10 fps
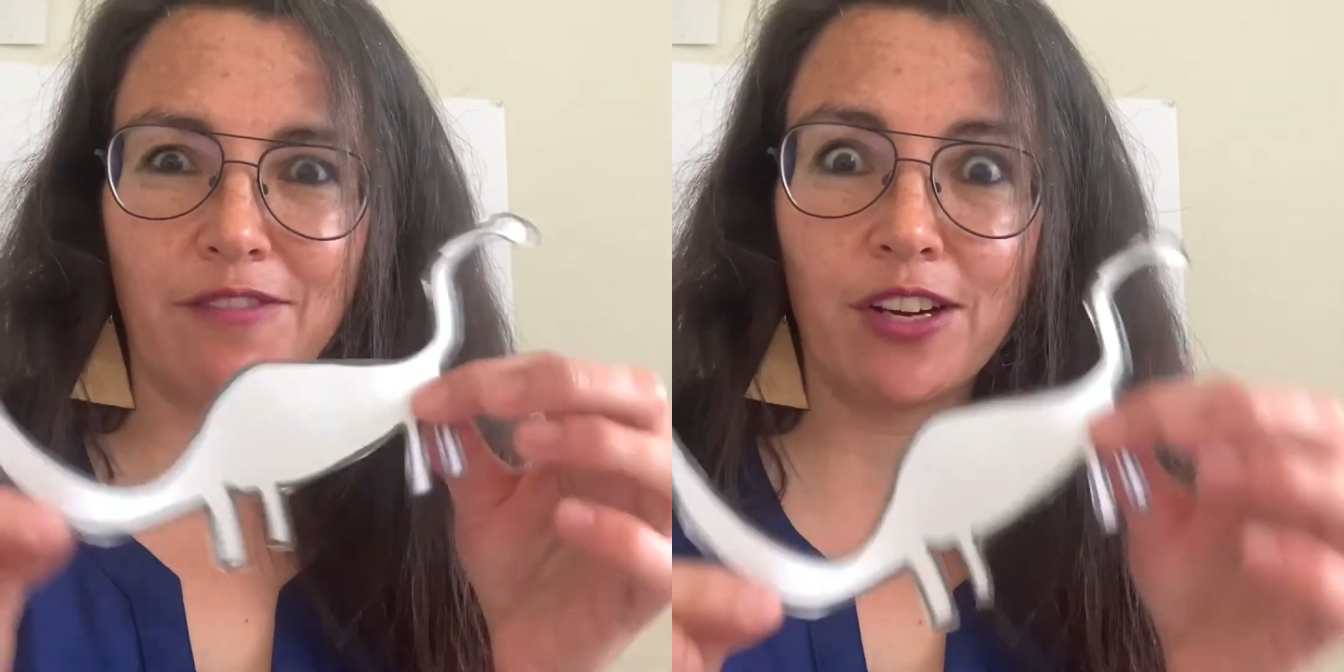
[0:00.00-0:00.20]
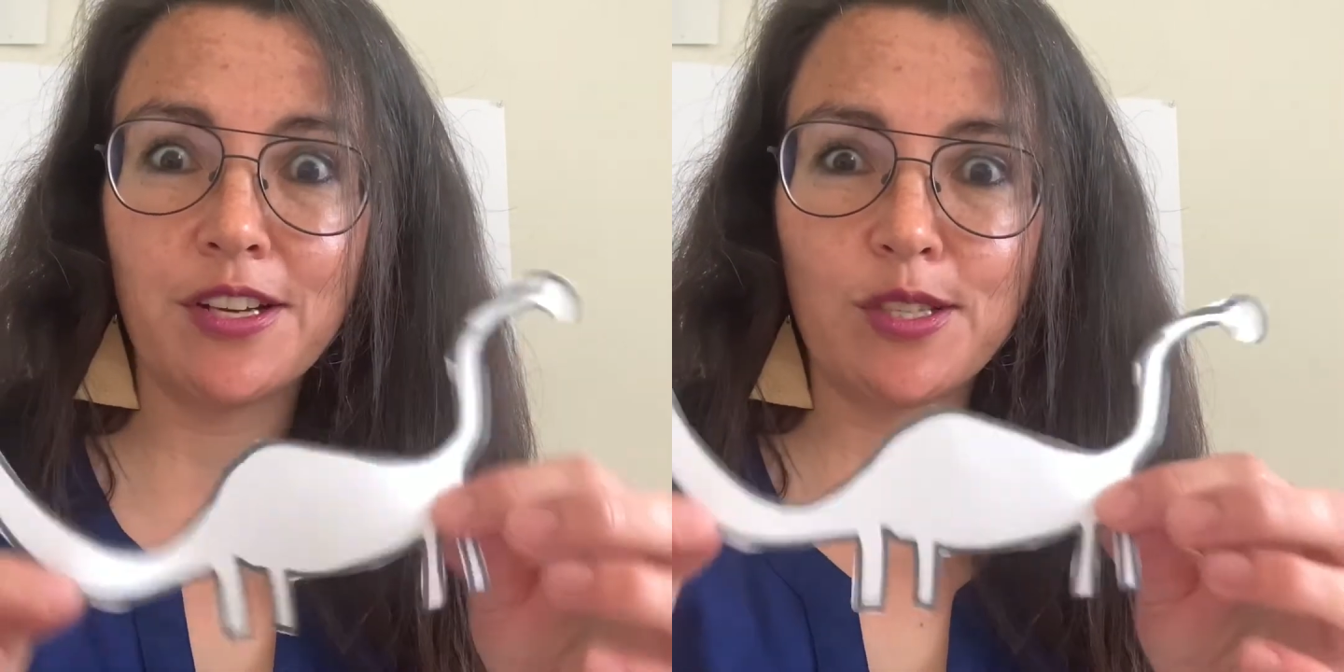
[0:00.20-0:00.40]

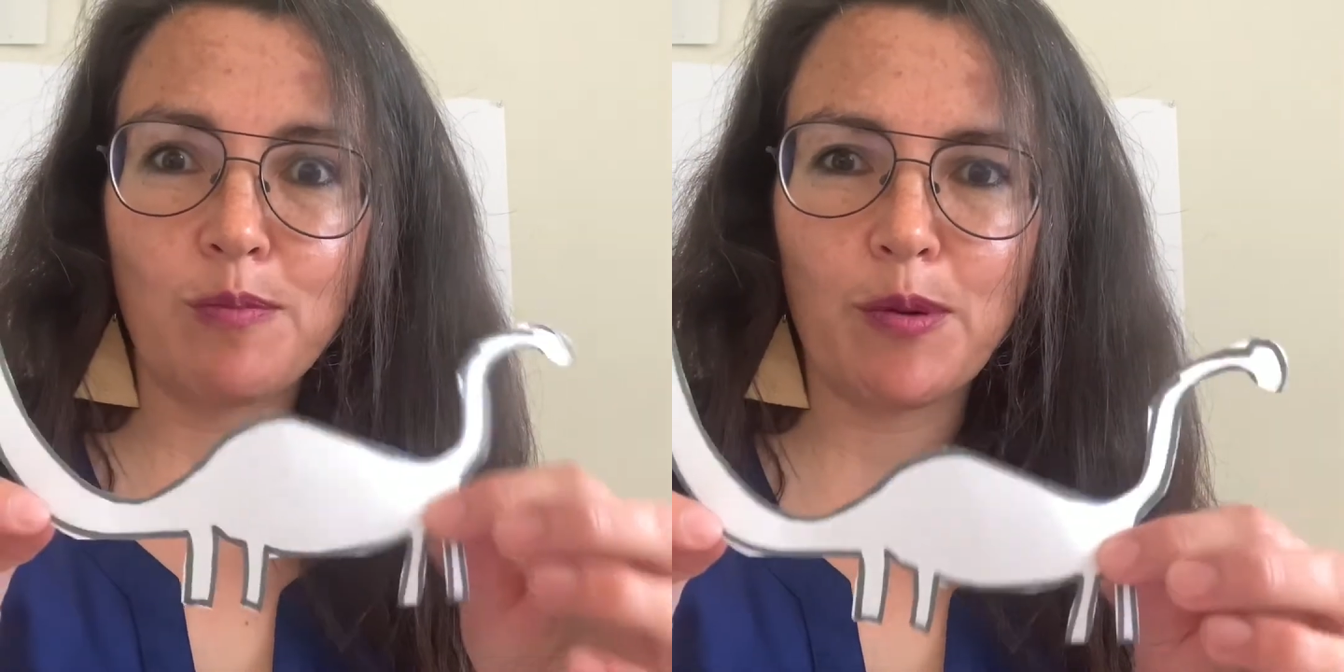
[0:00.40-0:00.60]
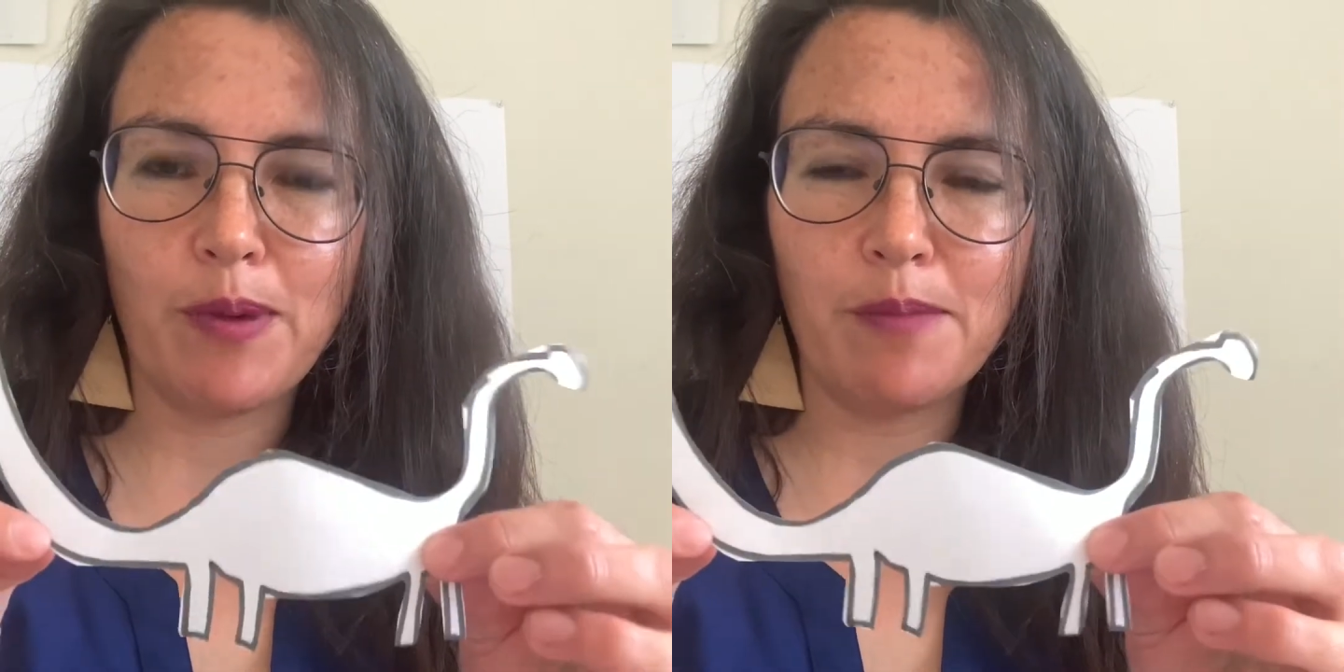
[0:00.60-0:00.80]
very
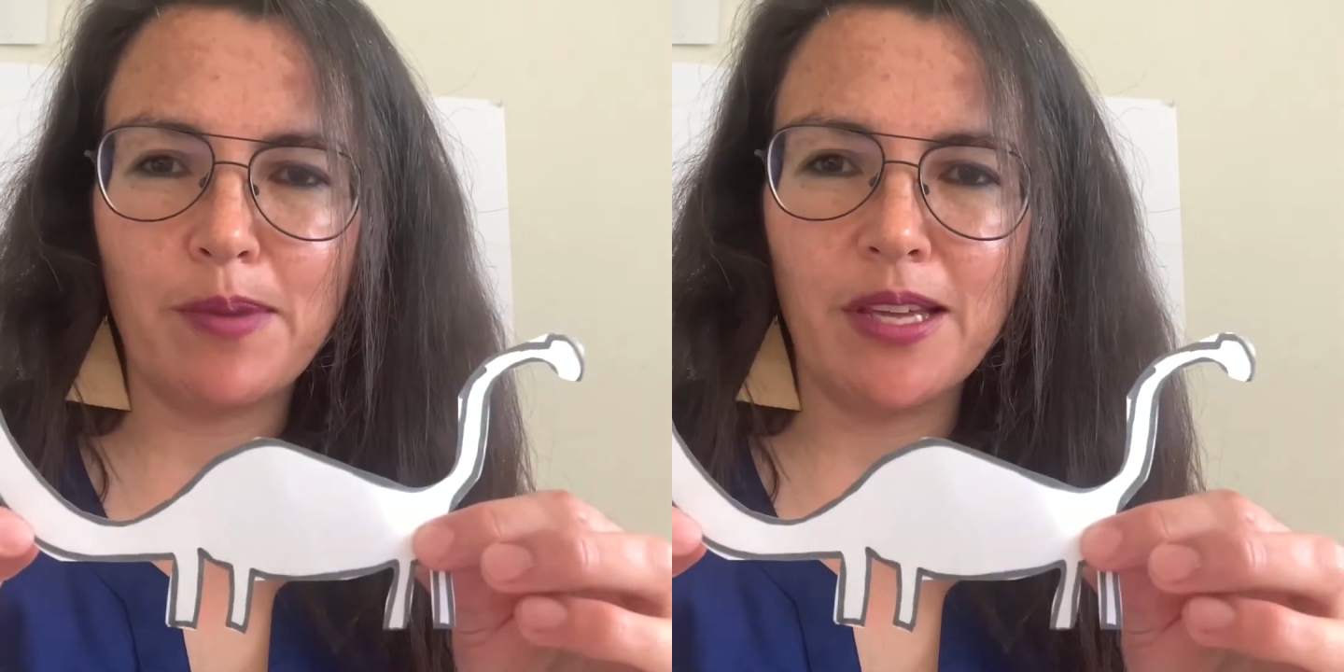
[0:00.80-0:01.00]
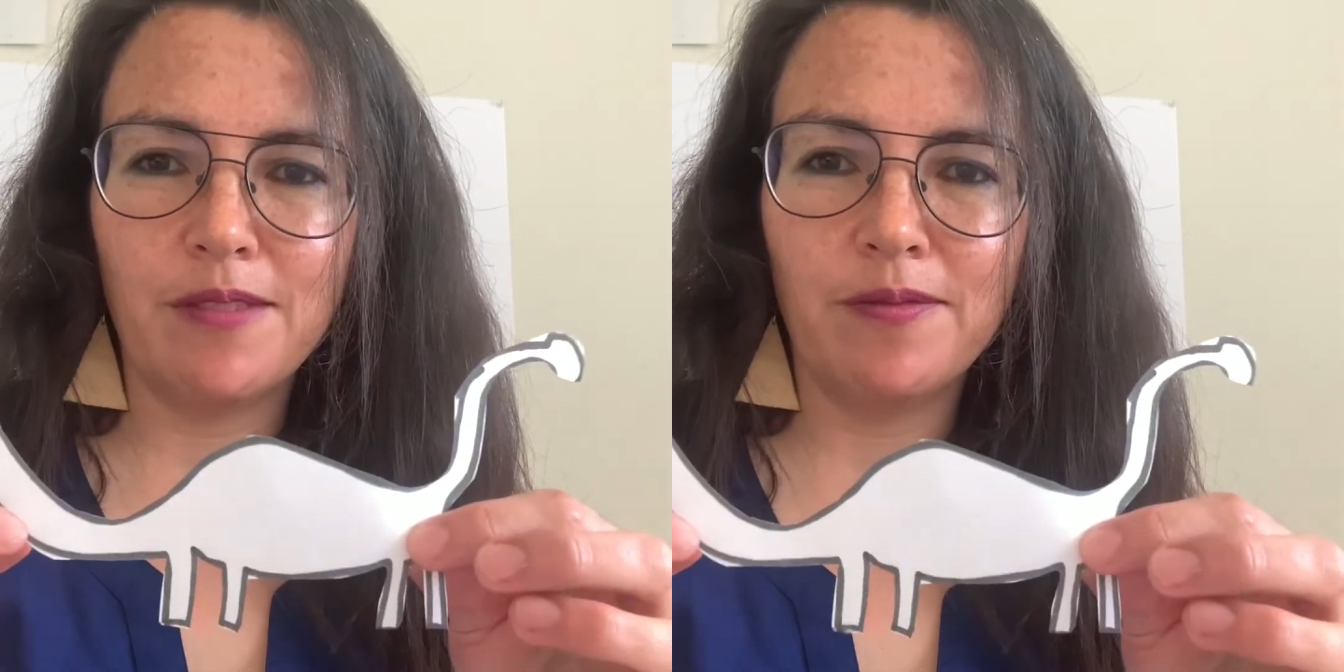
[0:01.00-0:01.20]
simple
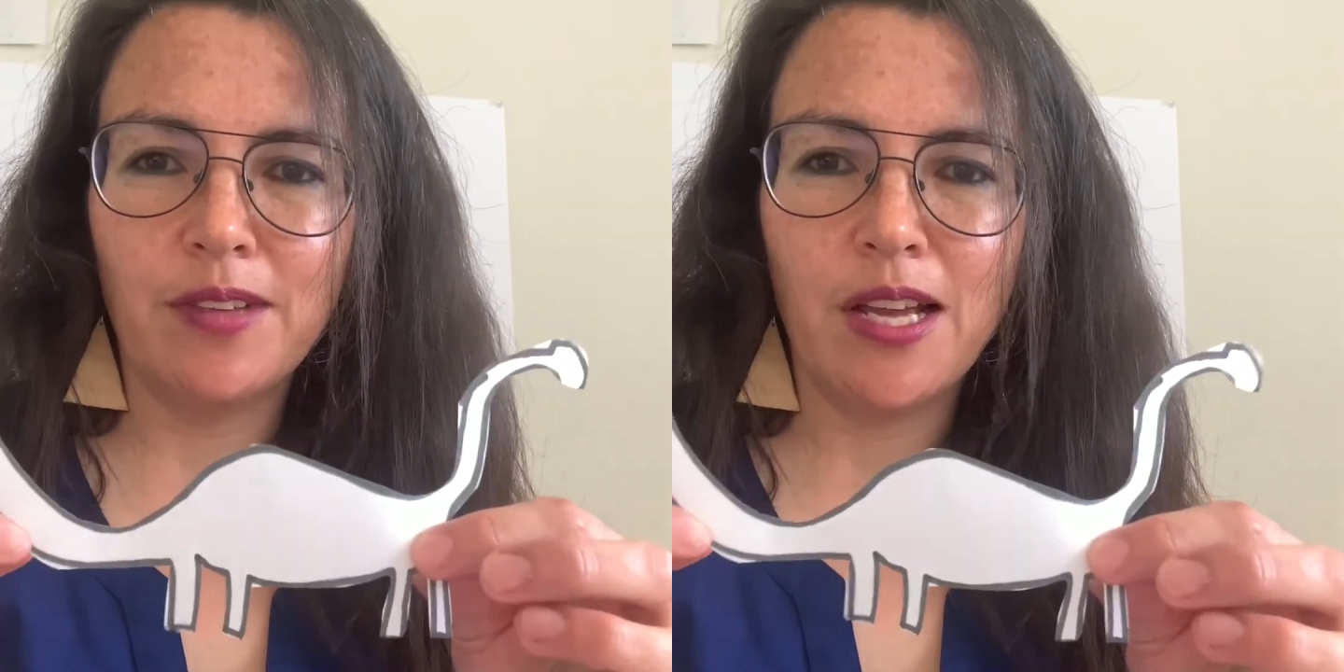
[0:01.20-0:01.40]
puppet